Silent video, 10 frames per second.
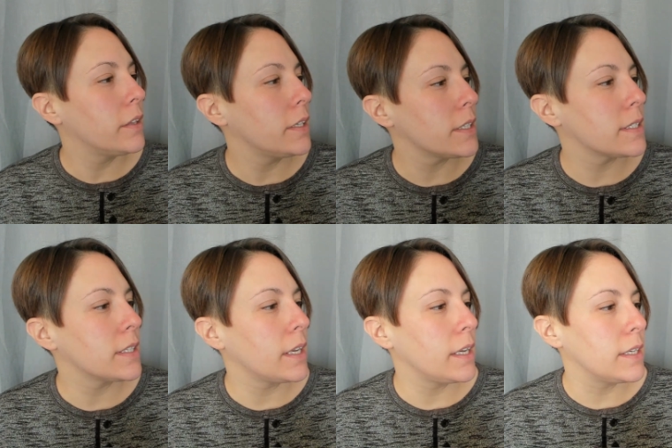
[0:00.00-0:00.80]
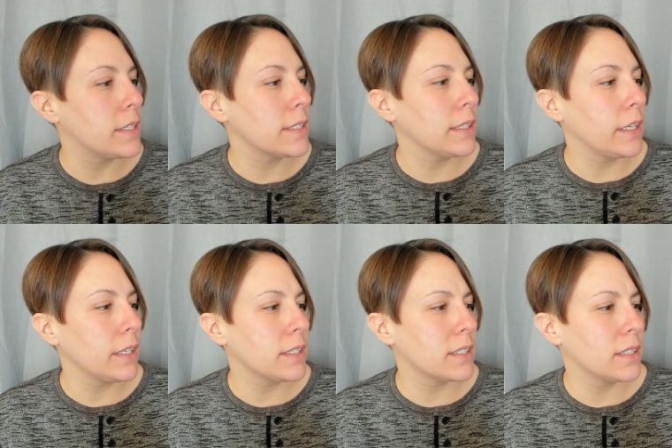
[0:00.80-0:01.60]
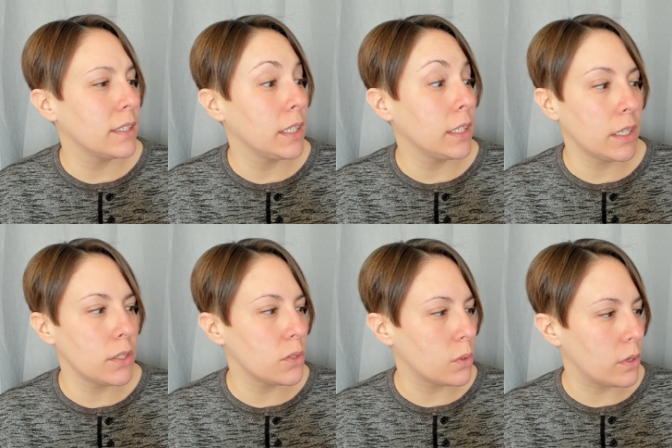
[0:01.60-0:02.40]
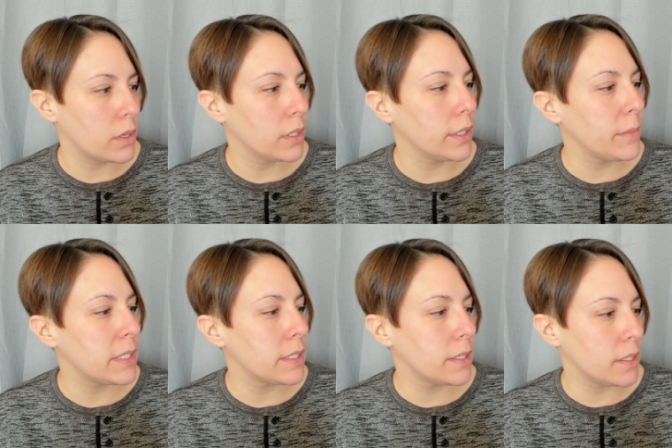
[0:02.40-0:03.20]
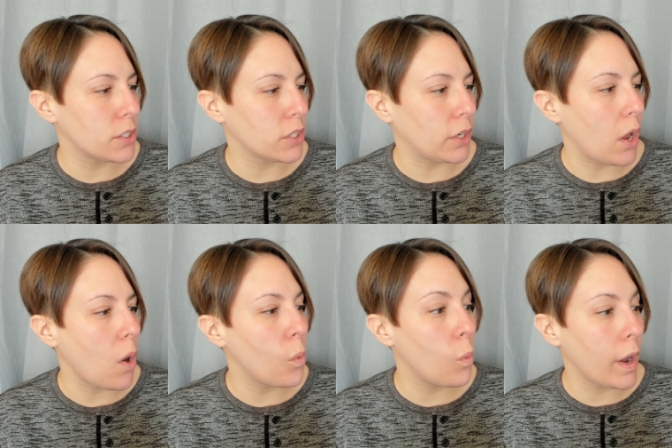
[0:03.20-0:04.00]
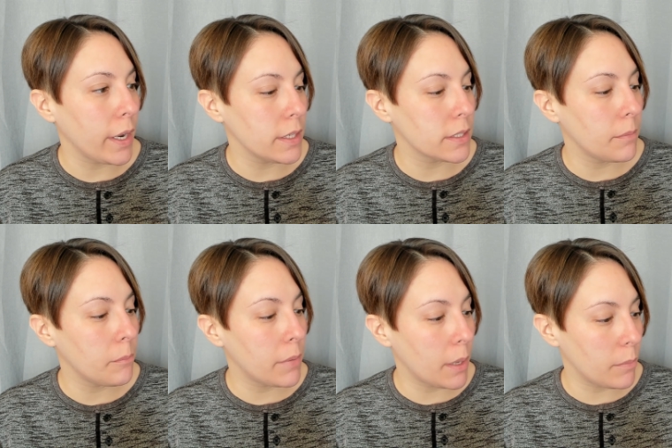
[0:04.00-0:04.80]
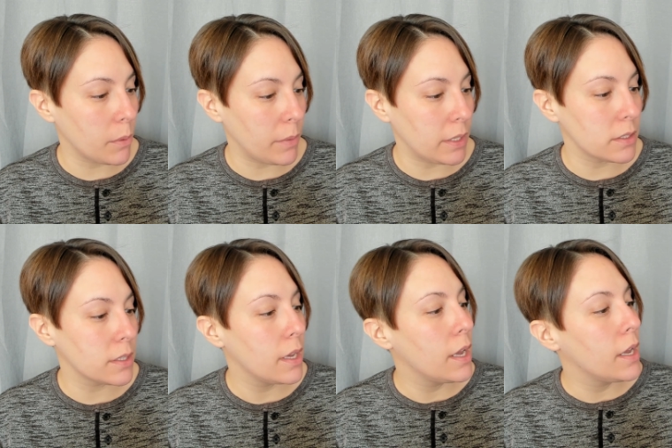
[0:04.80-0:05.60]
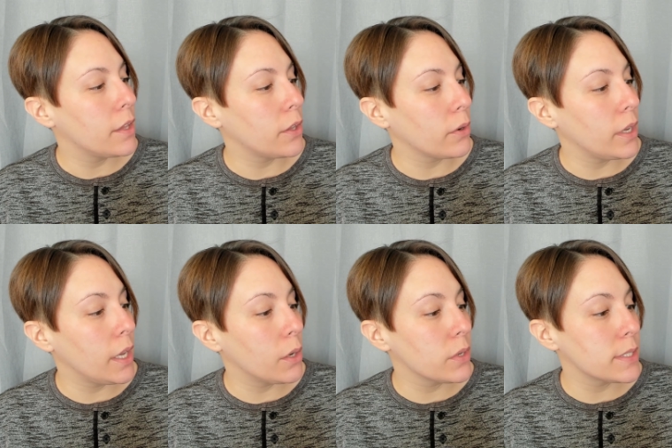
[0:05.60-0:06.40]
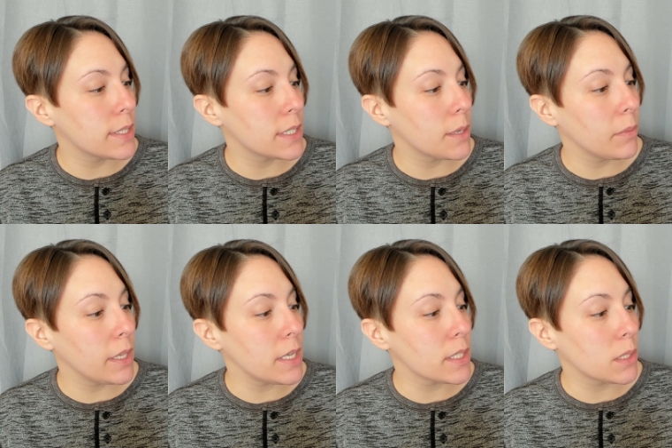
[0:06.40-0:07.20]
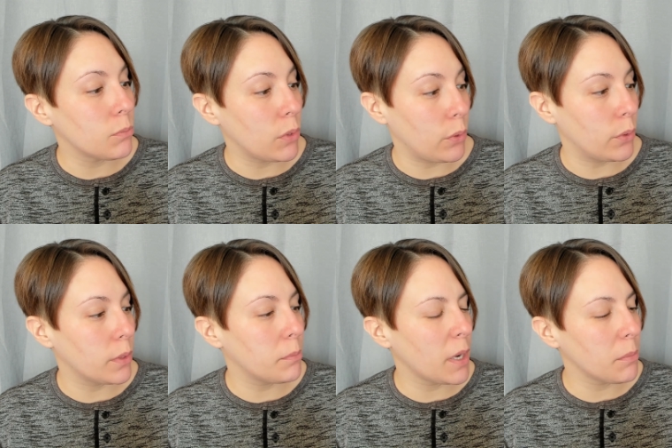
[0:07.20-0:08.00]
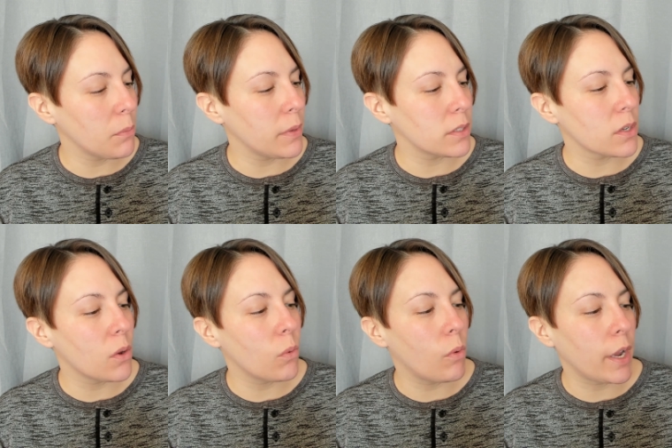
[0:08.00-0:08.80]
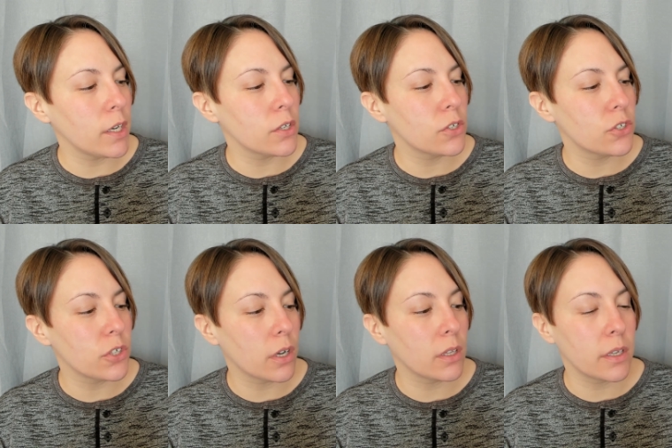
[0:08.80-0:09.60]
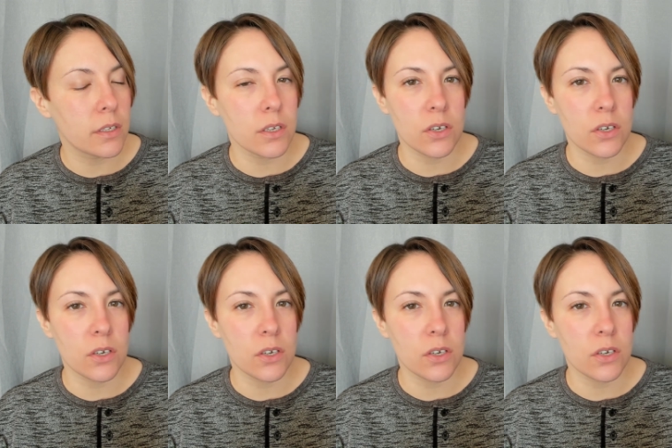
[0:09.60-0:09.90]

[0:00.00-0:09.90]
This is Lindt Lindor Limited Edition White Peppermint. They're irresistibly smooth peppermint white chocolate